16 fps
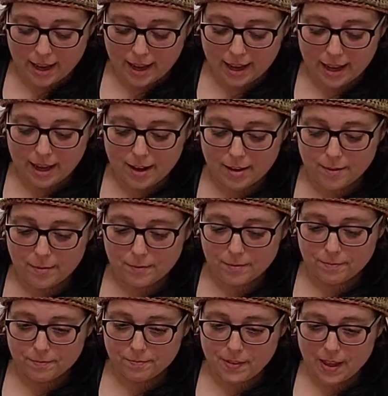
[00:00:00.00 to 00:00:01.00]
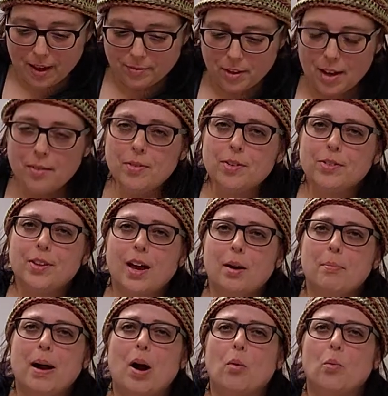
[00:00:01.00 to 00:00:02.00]
Have you ever thought
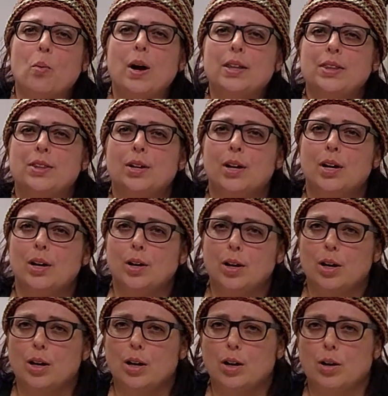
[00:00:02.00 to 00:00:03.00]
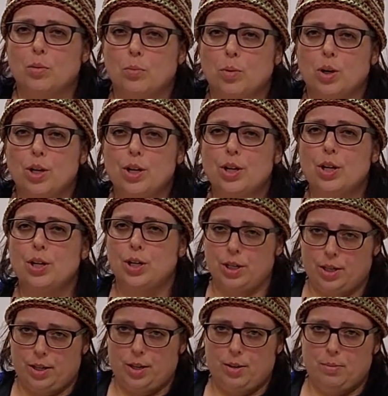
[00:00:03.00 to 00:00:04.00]
about what the word
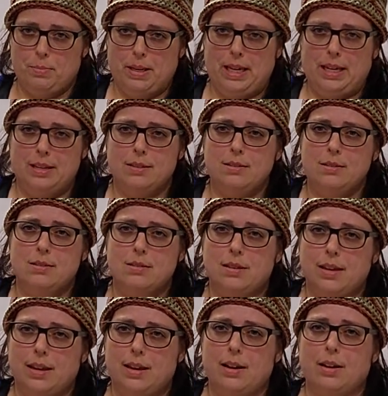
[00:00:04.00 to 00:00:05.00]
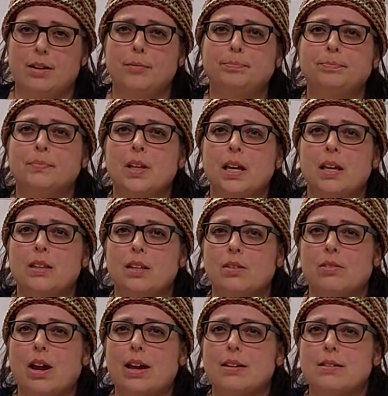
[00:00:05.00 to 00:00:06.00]
hooker means here in the
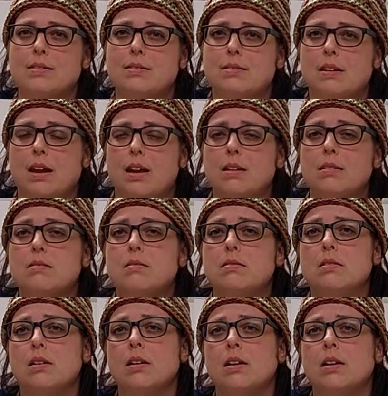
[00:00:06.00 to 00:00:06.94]
United States?